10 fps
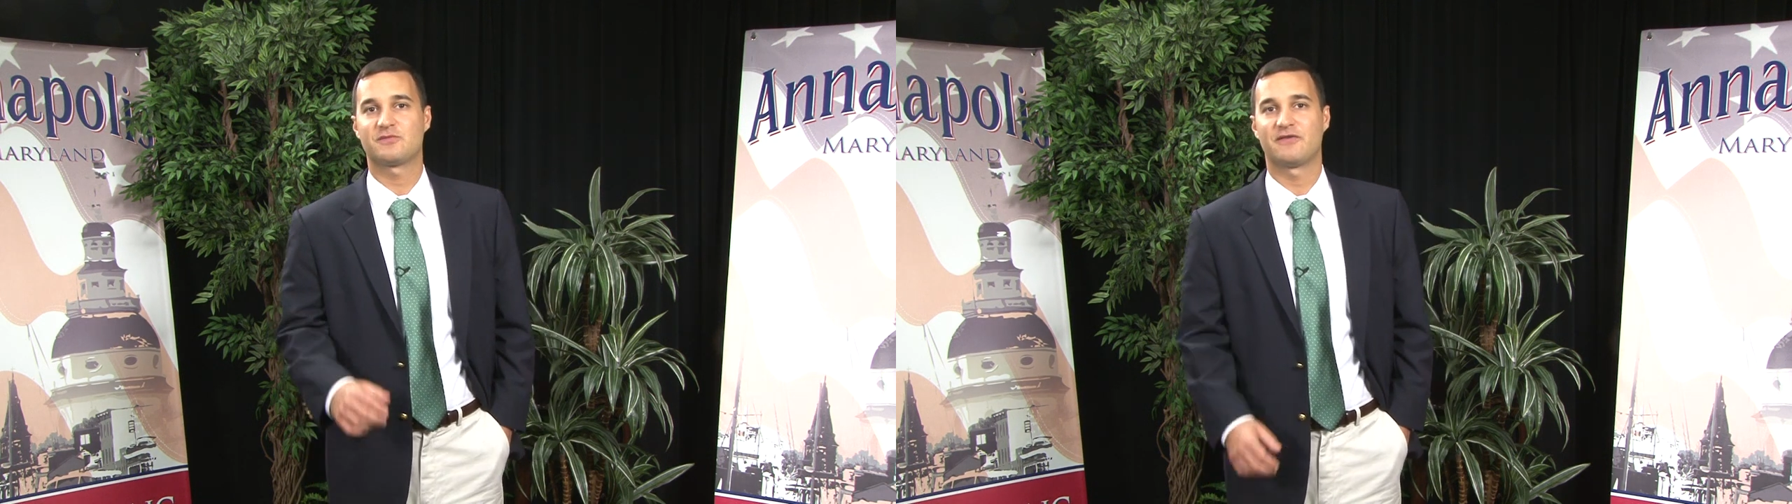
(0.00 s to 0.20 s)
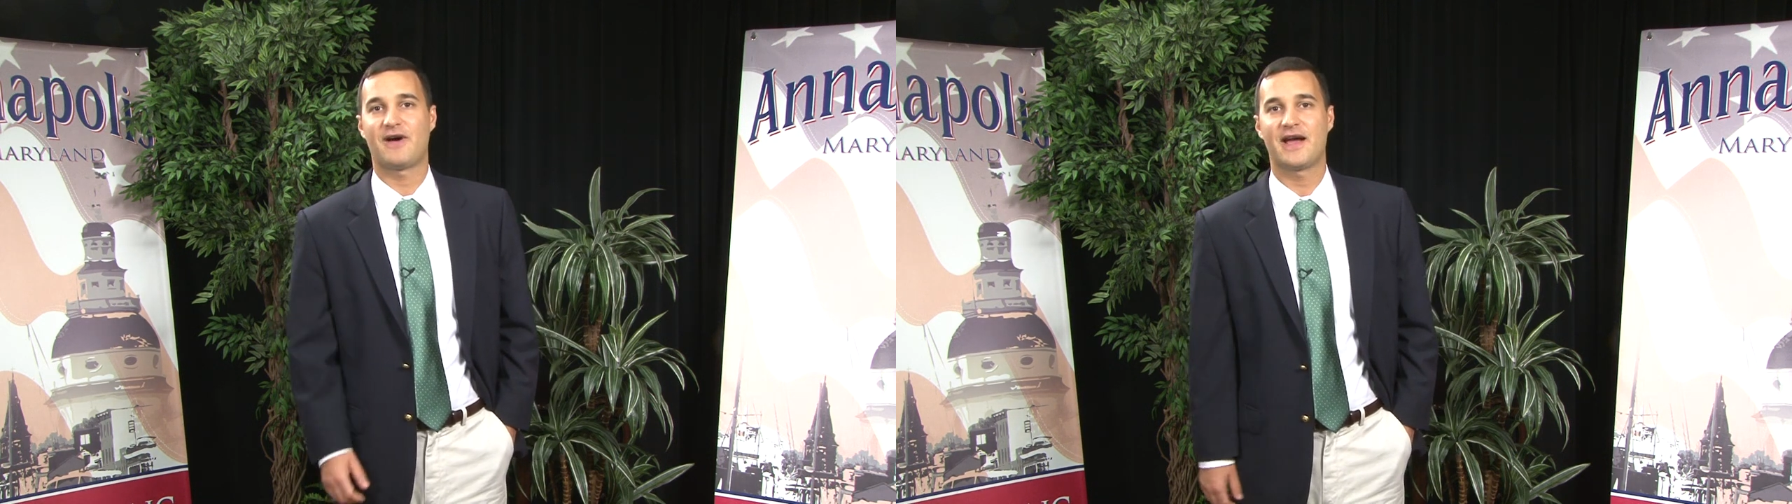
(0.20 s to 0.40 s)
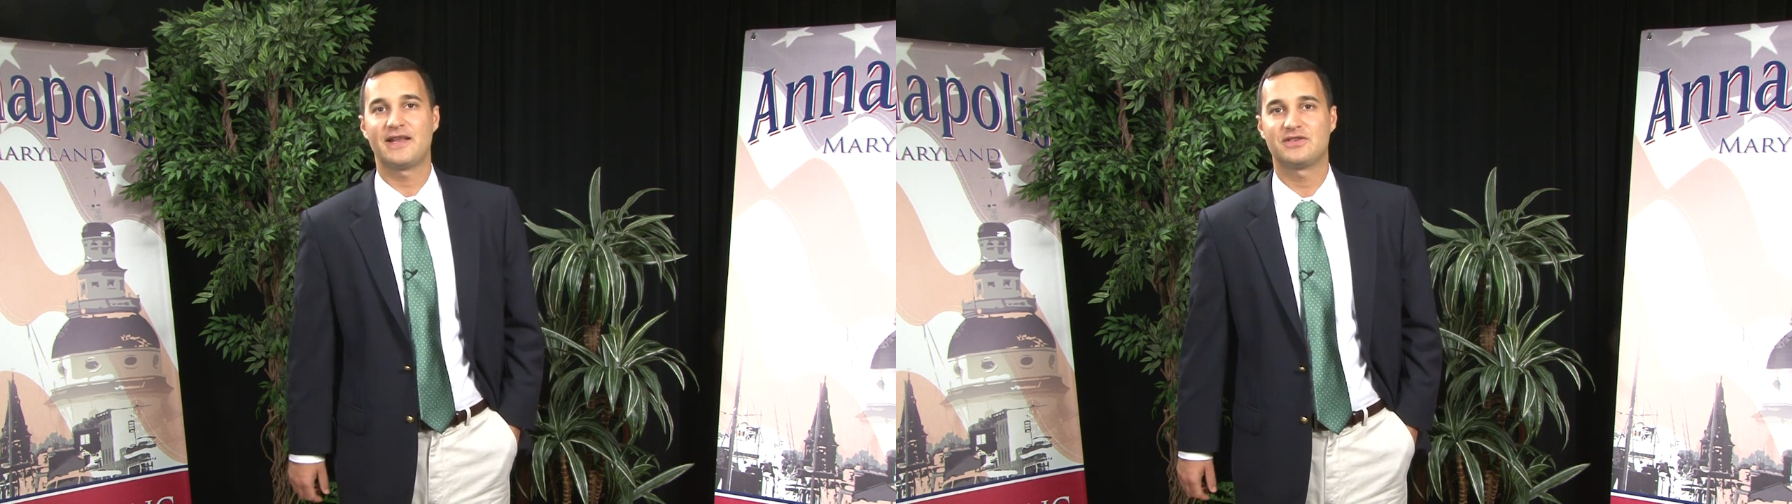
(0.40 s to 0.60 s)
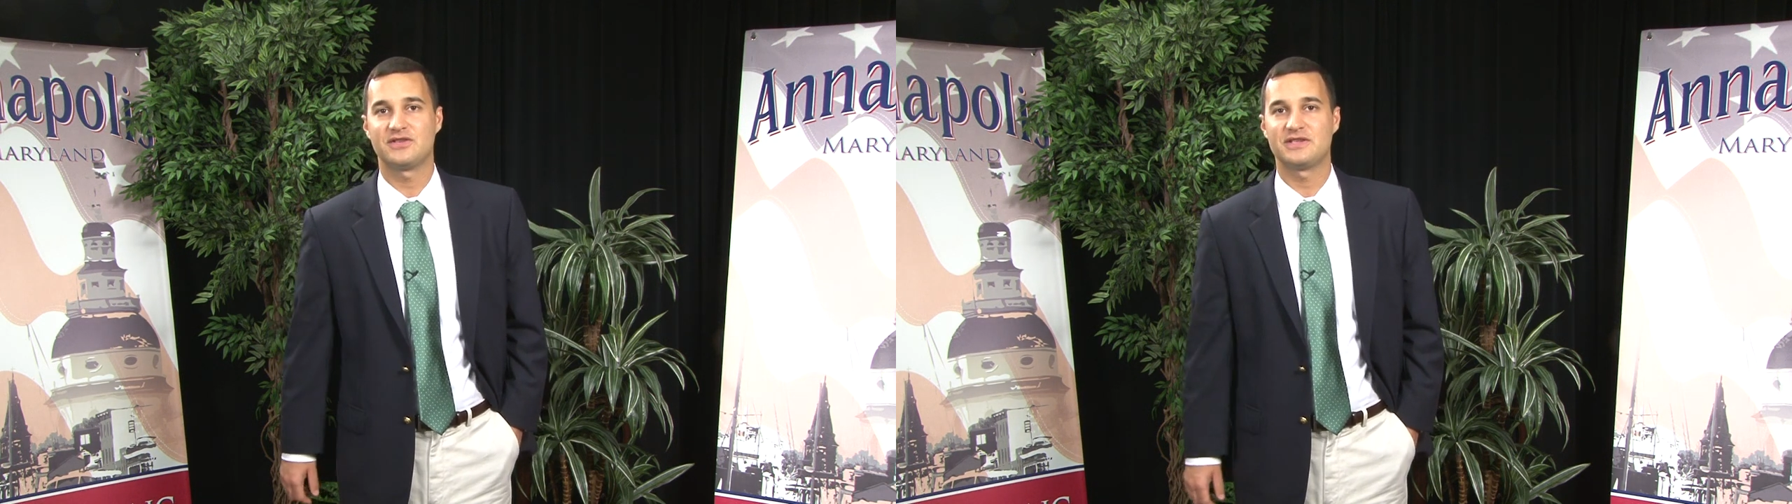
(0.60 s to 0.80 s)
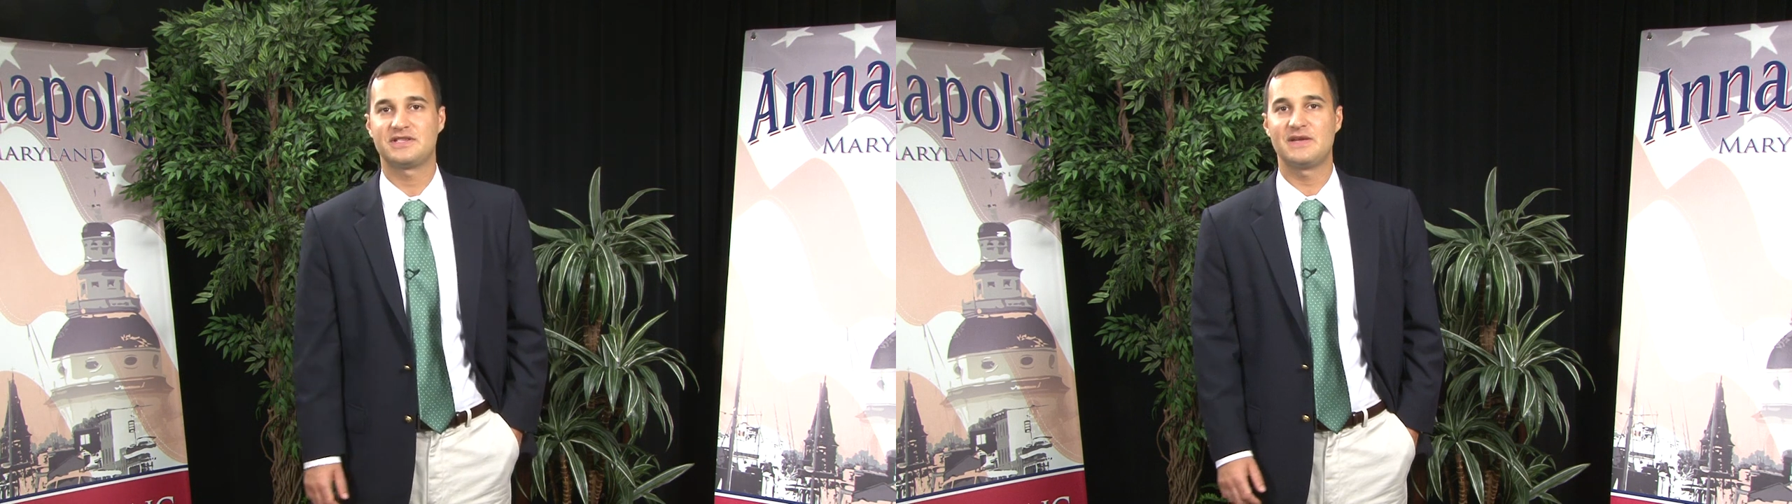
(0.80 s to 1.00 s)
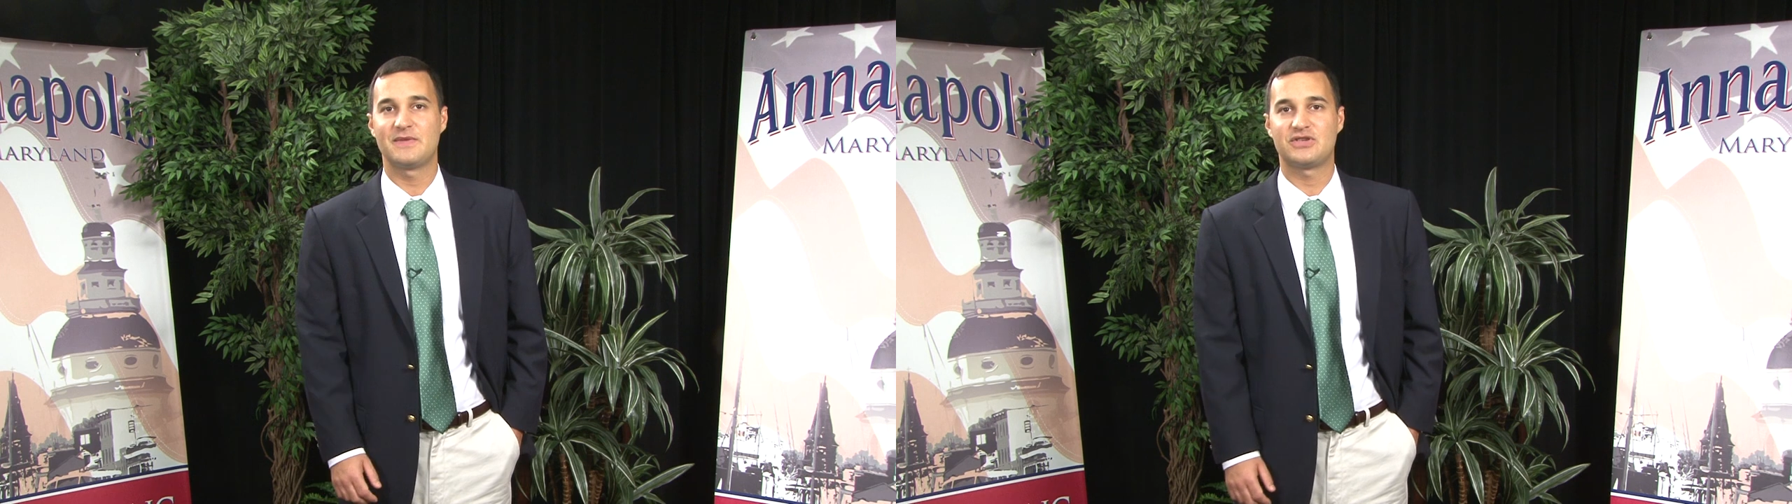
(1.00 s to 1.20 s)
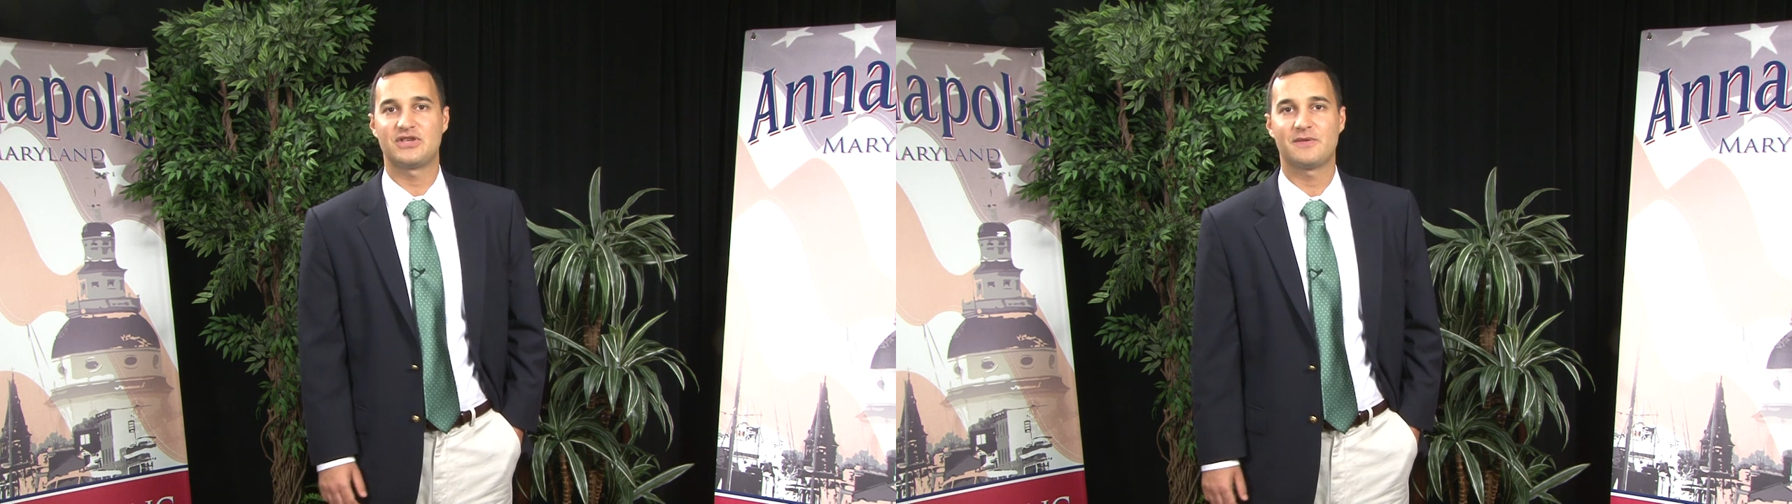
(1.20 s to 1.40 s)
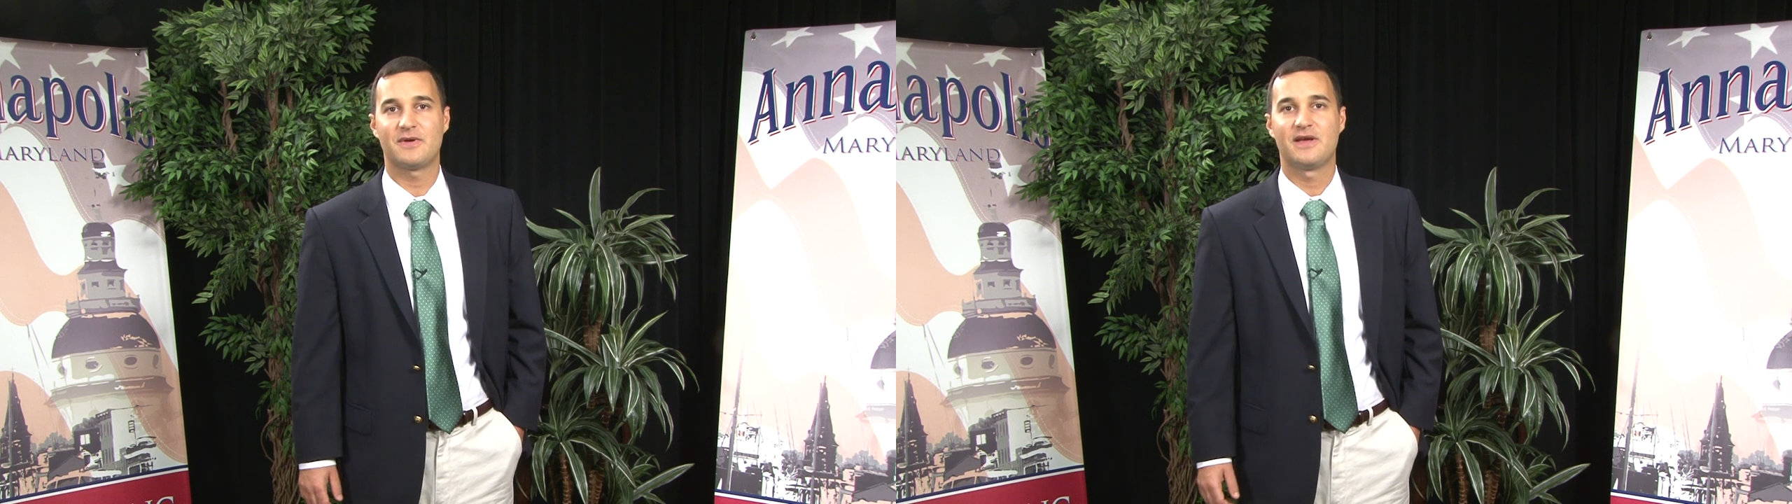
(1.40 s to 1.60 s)
provided to the
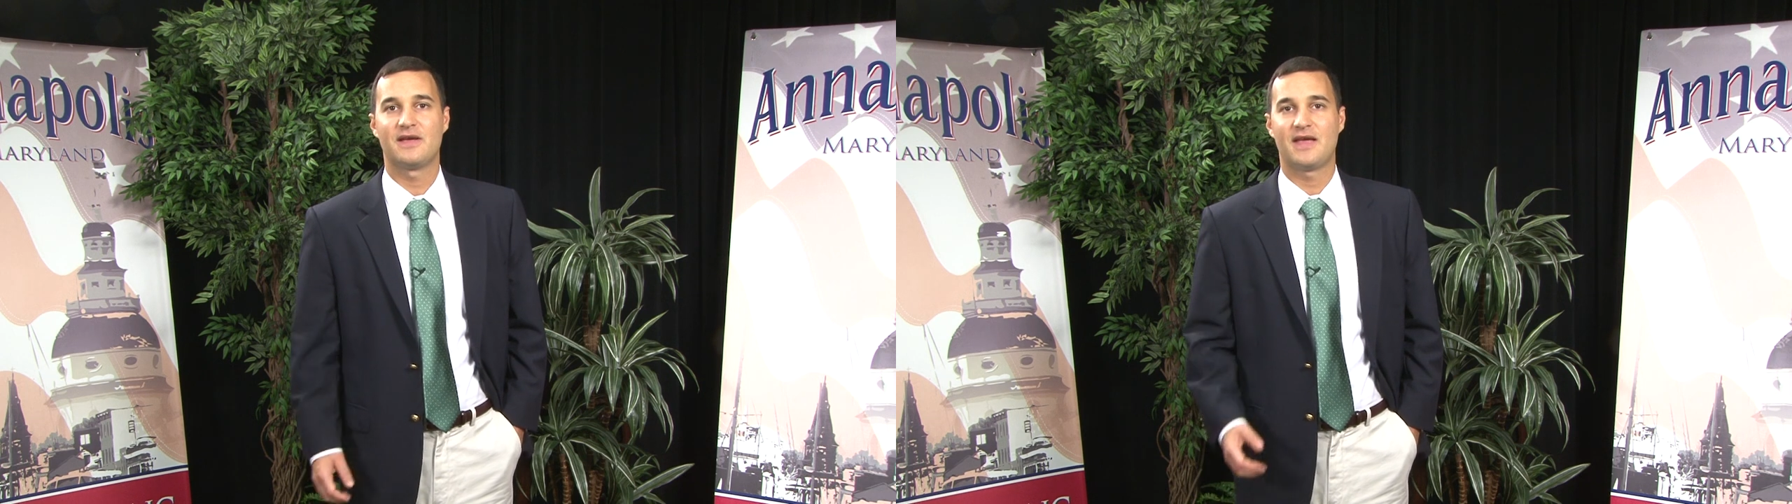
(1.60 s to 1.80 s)
Seamanship